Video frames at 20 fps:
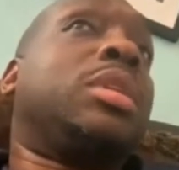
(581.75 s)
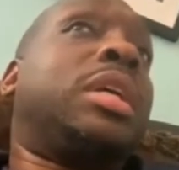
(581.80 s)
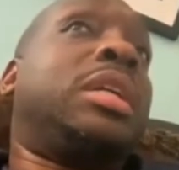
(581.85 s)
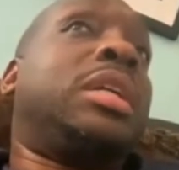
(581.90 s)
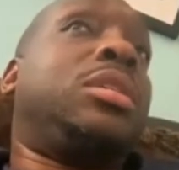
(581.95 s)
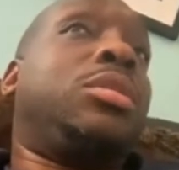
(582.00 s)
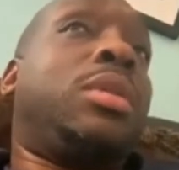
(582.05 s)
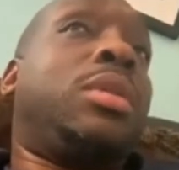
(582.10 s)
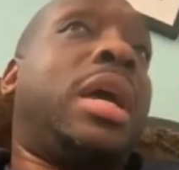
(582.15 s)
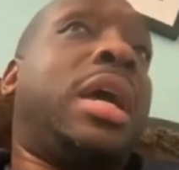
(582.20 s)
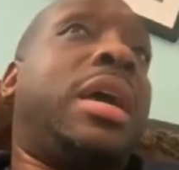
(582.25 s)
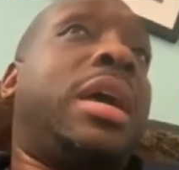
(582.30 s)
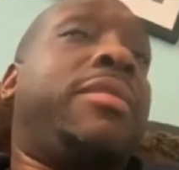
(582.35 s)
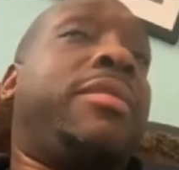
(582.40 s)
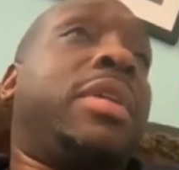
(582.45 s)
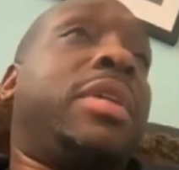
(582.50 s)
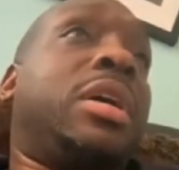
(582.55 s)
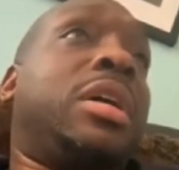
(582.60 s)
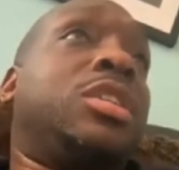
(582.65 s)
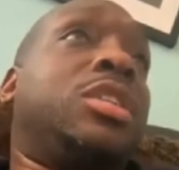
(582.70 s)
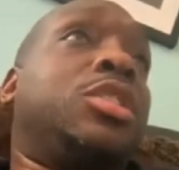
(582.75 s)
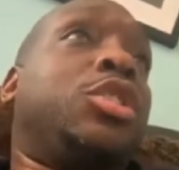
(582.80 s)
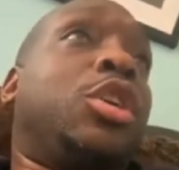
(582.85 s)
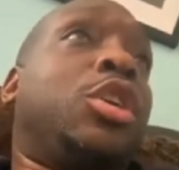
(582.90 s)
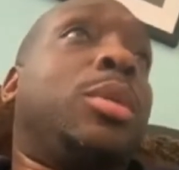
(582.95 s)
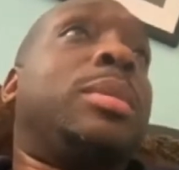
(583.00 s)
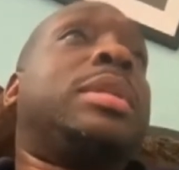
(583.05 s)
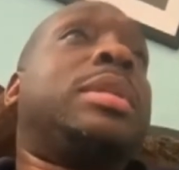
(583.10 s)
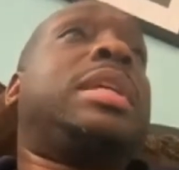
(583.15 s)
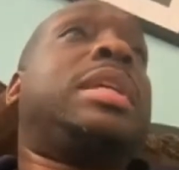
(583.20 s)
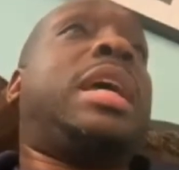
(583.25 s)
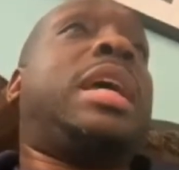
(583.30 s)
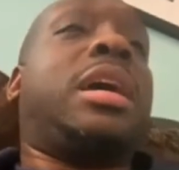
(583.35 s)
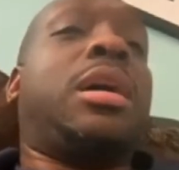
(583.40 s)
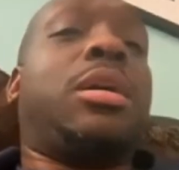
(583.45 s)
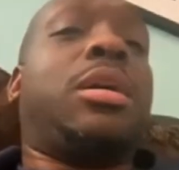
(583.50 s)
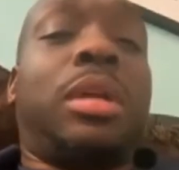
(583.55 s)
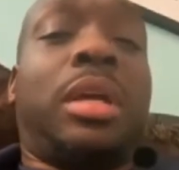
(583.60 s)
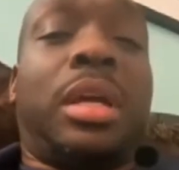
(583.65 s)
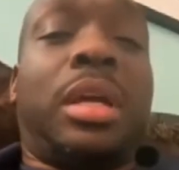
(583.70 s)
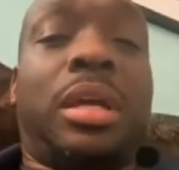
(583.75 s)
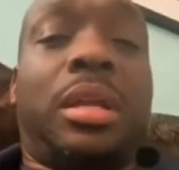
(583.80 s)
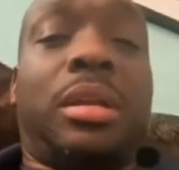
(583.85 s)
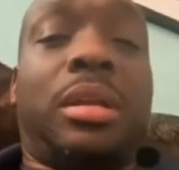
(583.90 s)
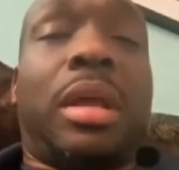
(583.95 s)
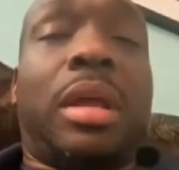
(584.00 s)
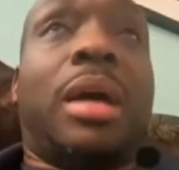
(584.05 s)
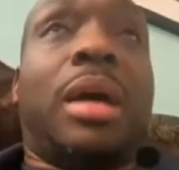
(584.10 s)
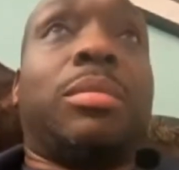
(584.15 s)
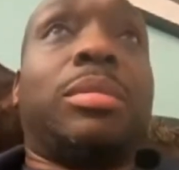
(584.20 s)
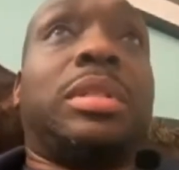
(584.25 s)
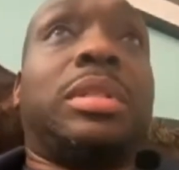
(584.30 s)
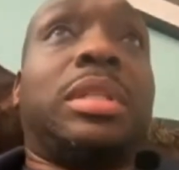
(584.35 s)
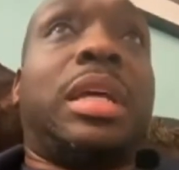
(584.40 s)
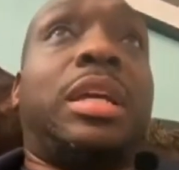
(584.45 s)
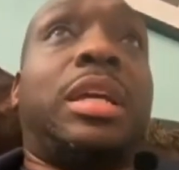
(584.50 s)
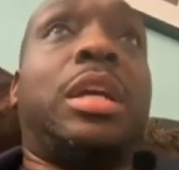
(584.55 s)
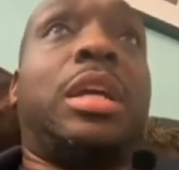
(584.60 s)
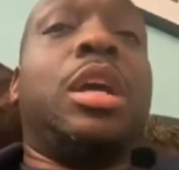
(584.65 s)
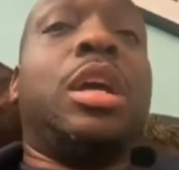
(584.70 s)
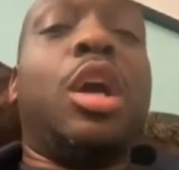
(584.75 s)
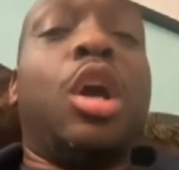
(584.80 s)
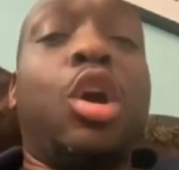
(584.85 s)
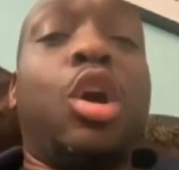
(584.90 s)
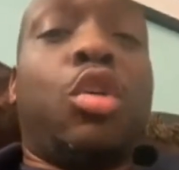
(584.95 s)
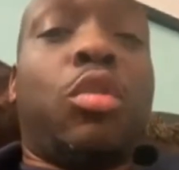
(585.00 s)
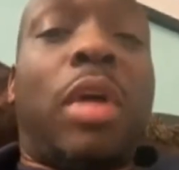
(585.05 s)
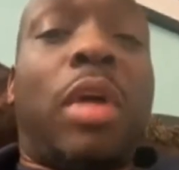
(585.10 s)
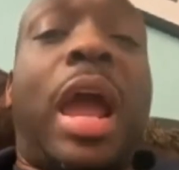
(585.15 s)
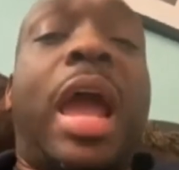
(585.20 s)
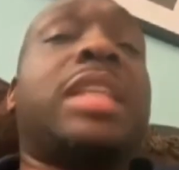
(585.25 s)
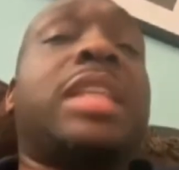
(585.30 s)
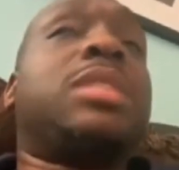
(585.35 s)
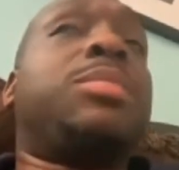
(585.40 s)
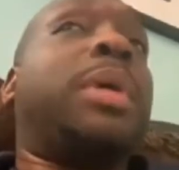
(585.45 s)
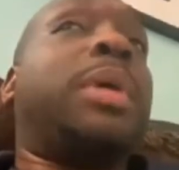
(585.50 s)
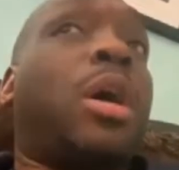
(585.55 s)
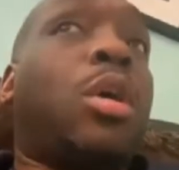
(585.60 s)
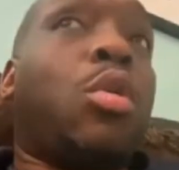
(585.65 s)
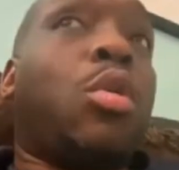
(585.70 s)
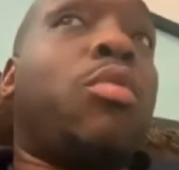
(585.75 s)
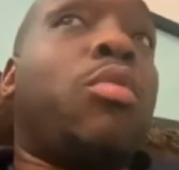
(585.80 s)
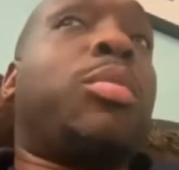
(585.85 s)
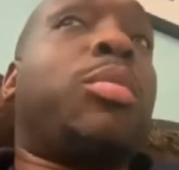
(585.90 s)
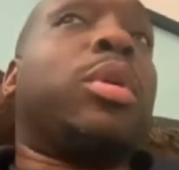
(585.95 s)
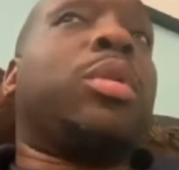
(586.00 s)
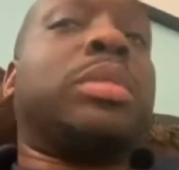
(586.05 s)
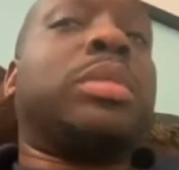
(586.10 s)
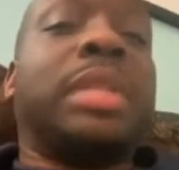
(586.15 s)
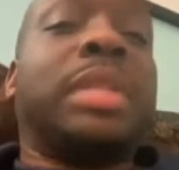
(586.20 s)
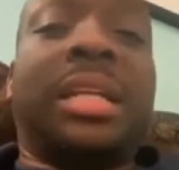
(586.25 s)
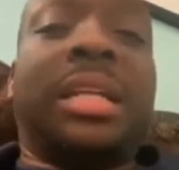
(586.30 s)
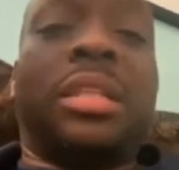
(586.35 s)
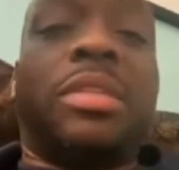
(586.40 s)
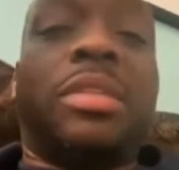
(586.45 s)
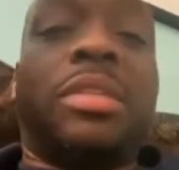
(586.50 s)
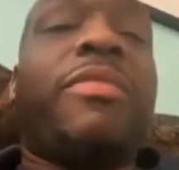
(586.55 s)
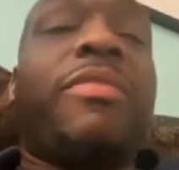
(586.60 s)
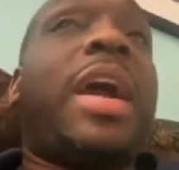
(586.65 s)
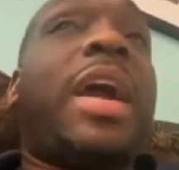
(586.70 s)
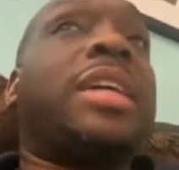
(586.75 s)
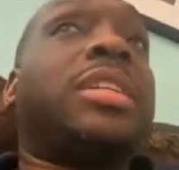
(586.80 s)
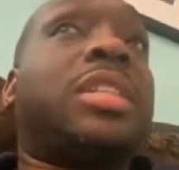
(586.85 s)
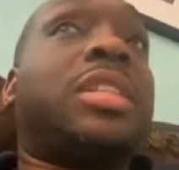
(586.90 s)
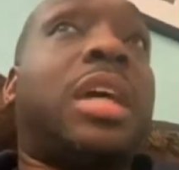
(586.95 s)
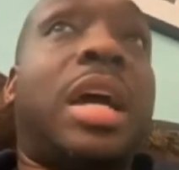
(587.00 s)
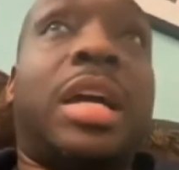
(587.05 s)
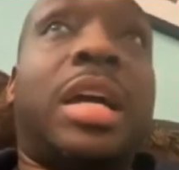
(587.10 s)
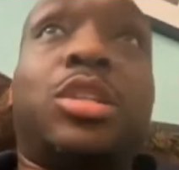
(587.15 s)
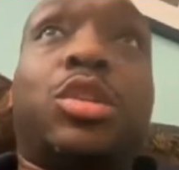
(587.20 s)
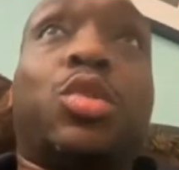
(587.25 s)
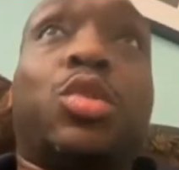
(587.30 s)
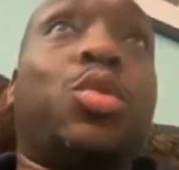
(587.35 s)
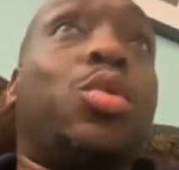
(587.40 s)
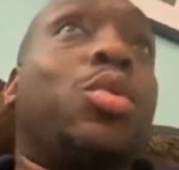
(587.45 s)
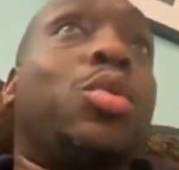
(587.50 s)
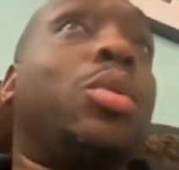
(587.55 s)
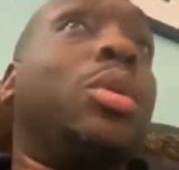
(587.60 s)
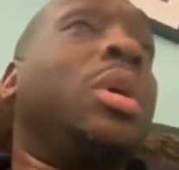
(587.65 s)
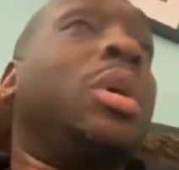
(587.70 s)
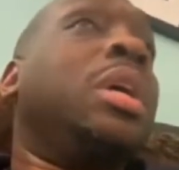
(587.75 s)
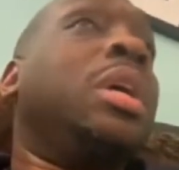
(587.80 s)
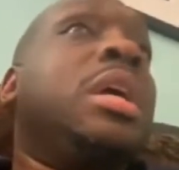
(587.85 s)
Then you have Germantown, and I would say Gratz. But Overbrook was like the fashion high school.